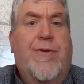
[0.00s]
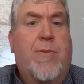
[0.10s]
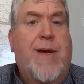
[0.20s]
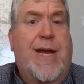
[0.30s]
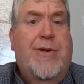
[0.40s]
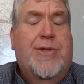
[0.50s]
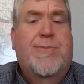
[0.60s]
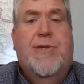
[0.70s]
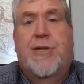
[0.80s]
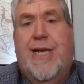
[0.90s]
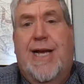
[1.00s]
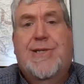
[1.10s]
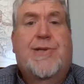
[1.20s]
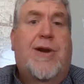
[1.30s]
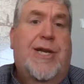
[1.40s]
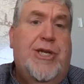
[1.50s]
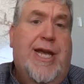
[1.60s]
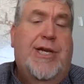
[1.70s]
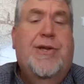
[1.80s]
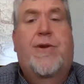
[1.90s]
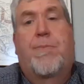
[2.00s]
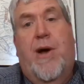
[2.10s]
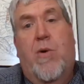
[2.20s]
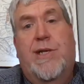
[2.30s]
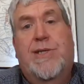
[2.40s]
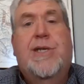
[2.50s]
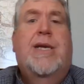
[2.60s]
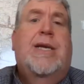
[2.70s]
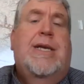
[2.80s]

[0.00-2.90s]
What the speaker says: Their manuscripts, their texts, their education, their poets,